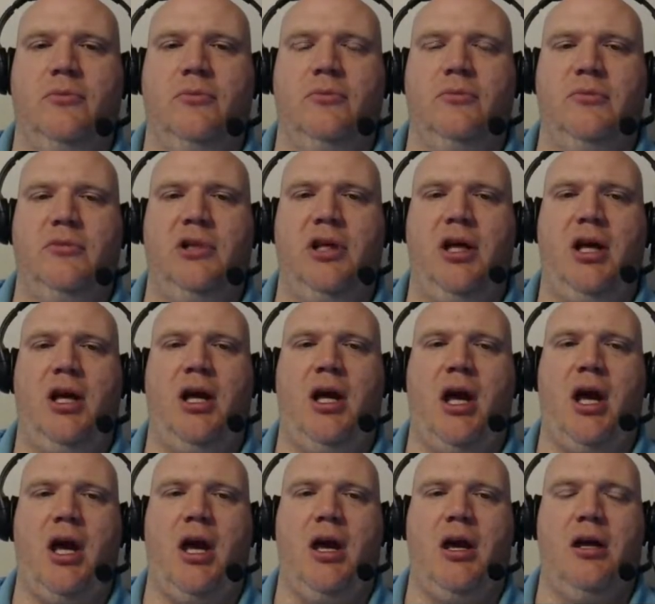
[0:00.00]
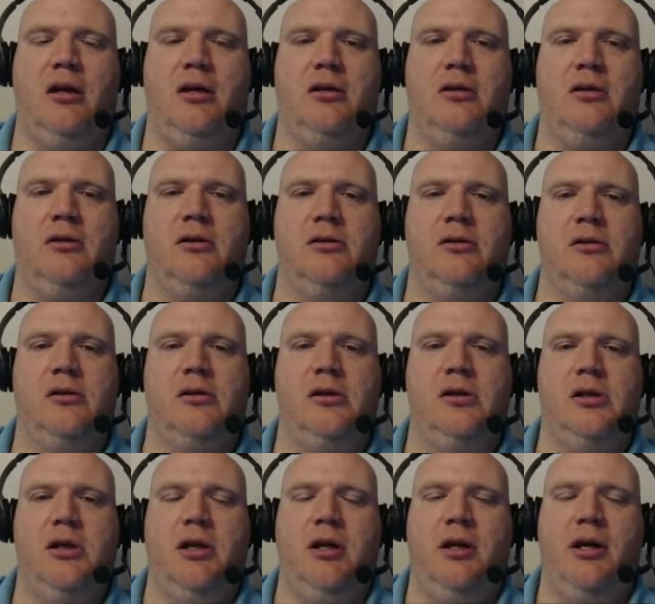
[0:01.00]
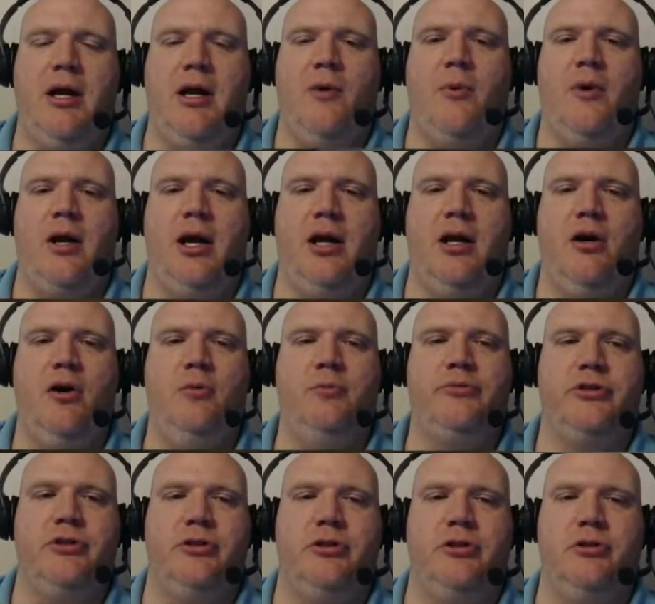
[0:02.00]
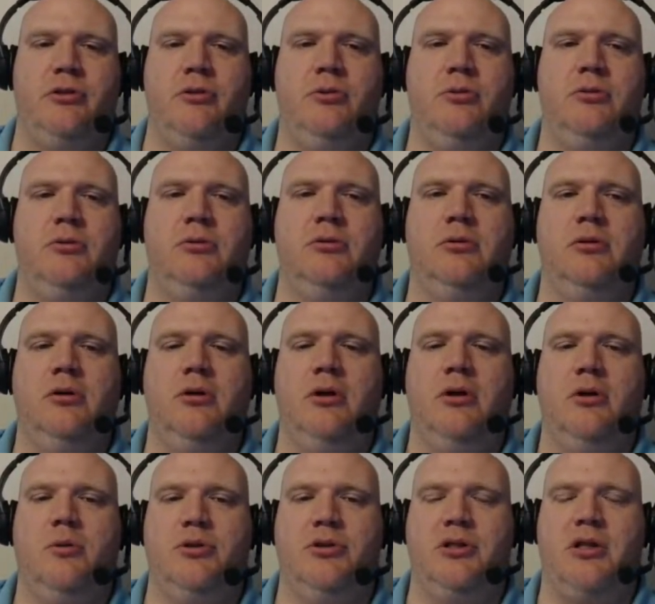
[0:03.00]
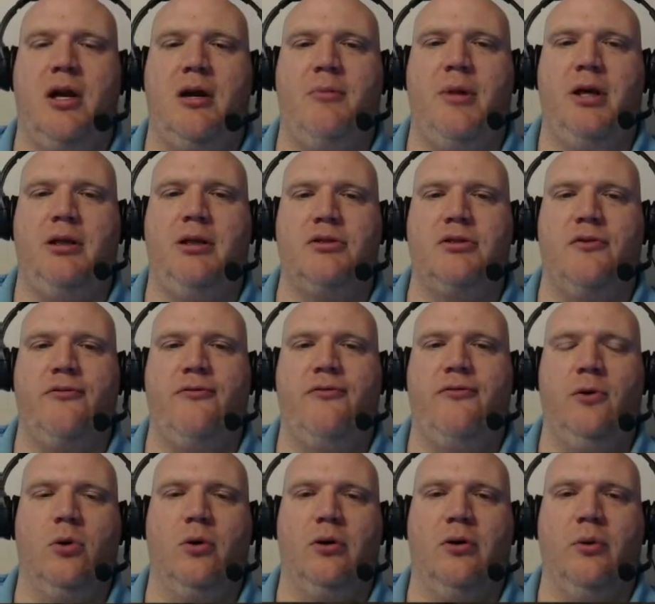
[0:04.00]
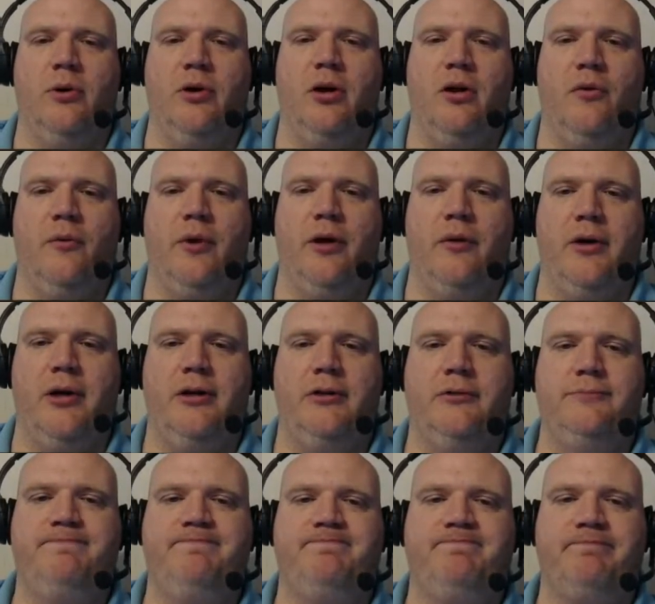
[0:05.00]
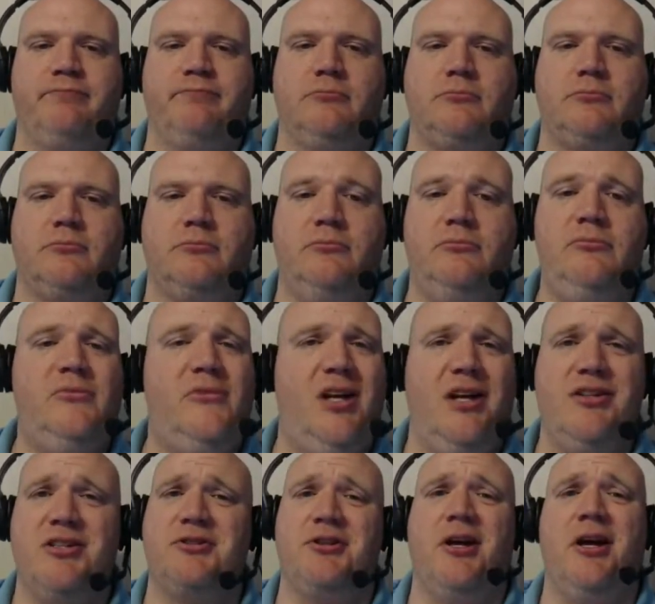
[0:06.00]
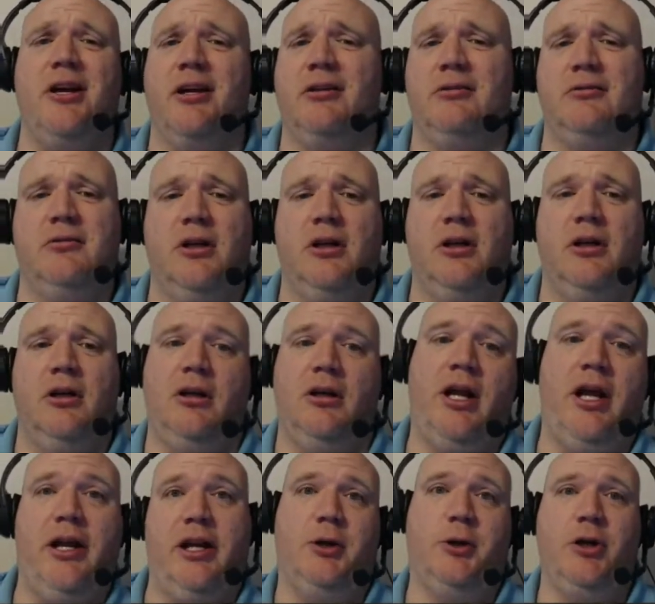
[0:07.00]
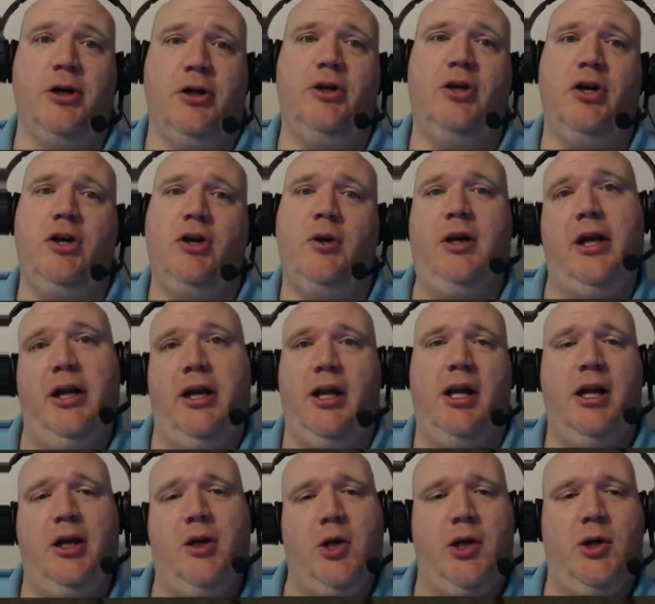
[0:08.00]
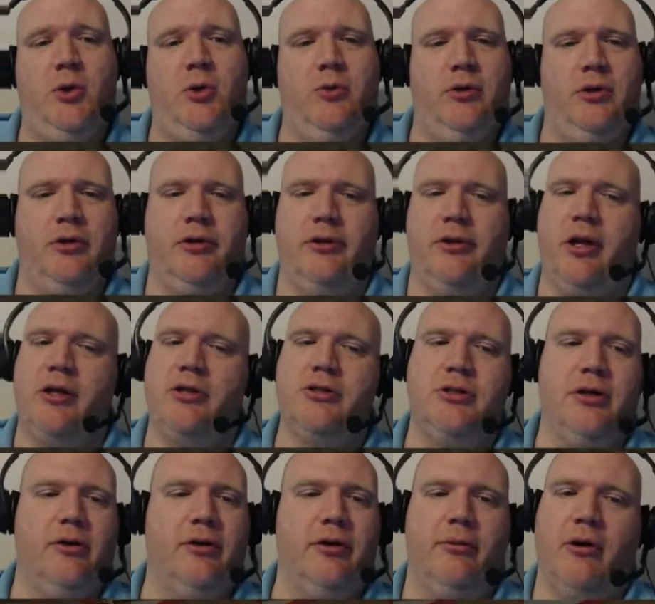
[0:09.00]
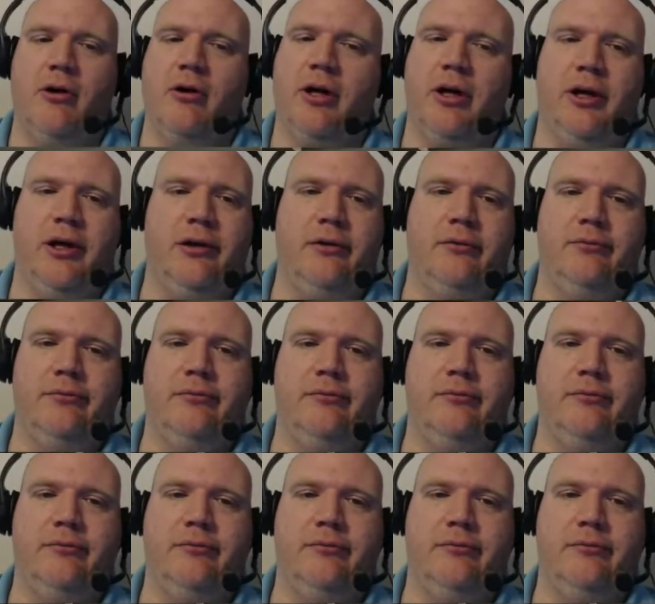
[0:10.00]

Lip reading: Yeah. Now what I had hoped to do was to kind of make this a floor going all the way around and just let it grow, let it grow. Oh no, that's totally wrong again.